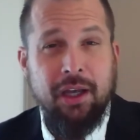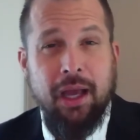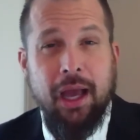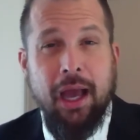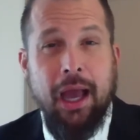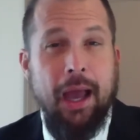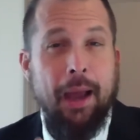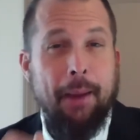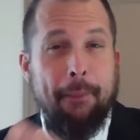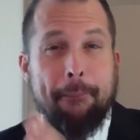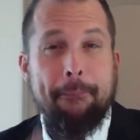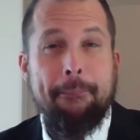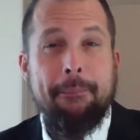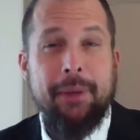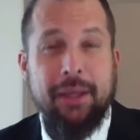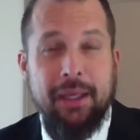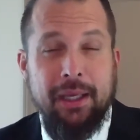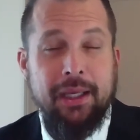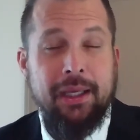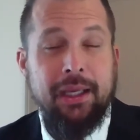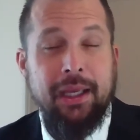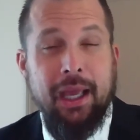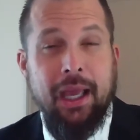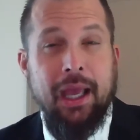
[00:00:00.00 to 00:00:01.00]
at
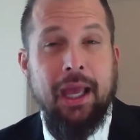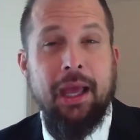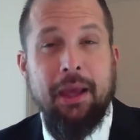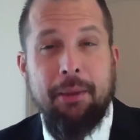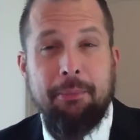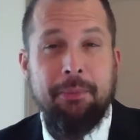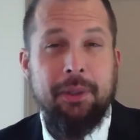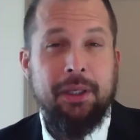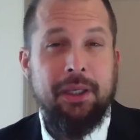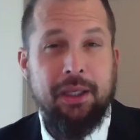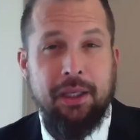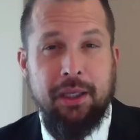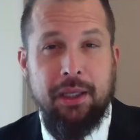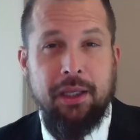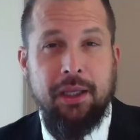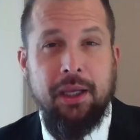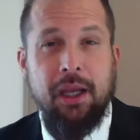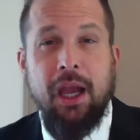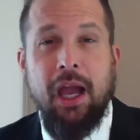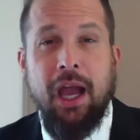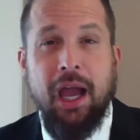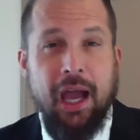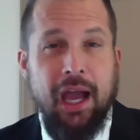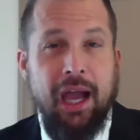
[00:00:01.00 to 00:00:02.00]

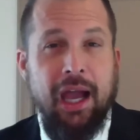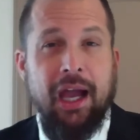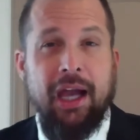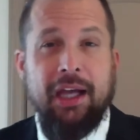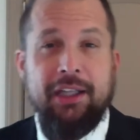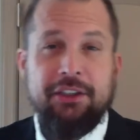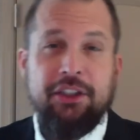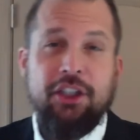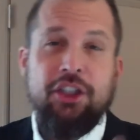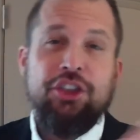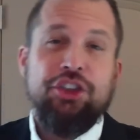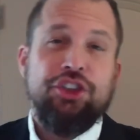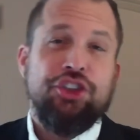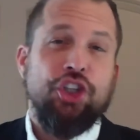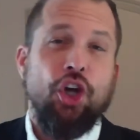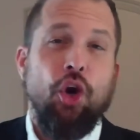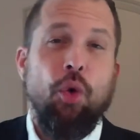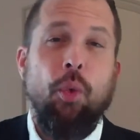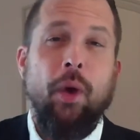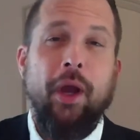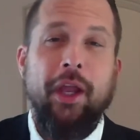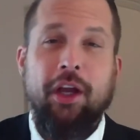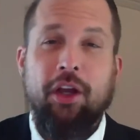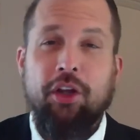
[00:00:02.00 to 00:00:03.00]

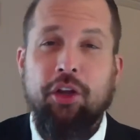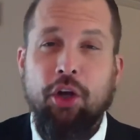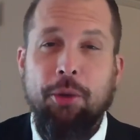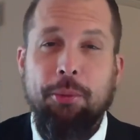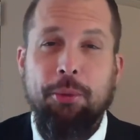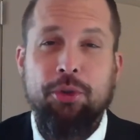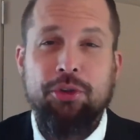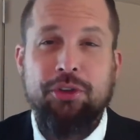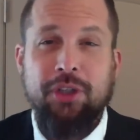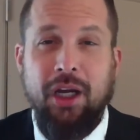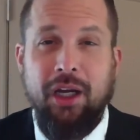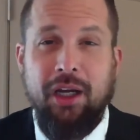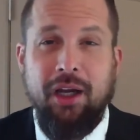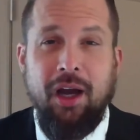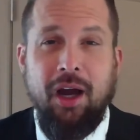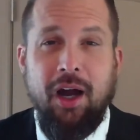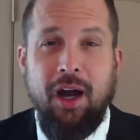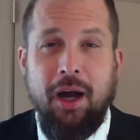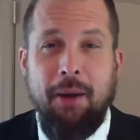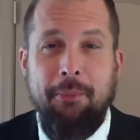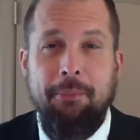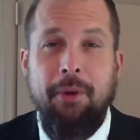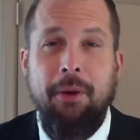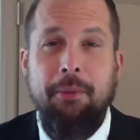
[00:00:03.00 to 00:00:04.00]

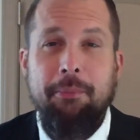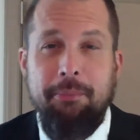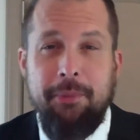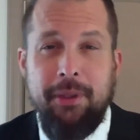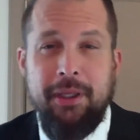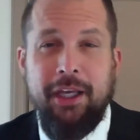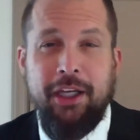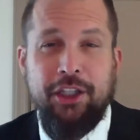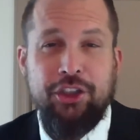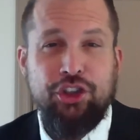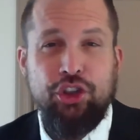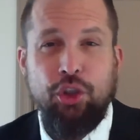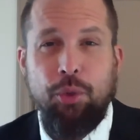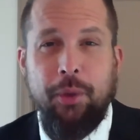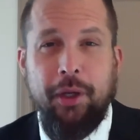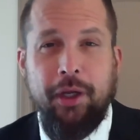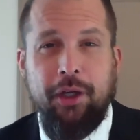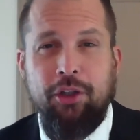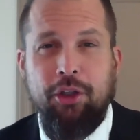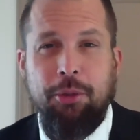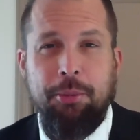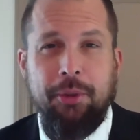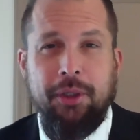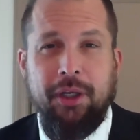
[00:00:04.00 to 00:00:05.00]
me@joewhiteglobal.com,
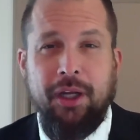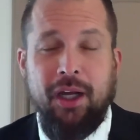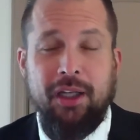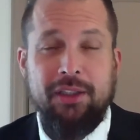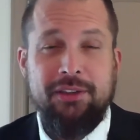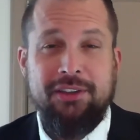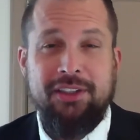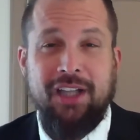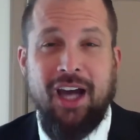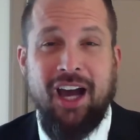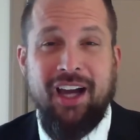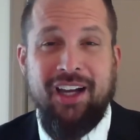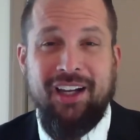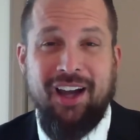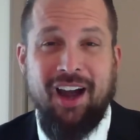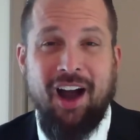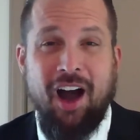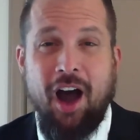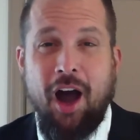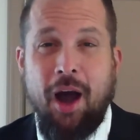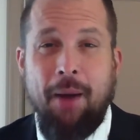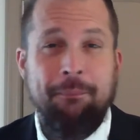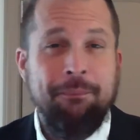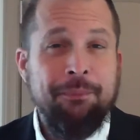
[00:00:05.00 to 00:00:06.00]

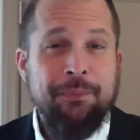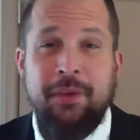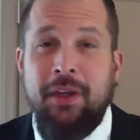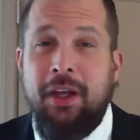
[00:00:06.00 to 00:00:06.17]
me@joewhiteglobal.com,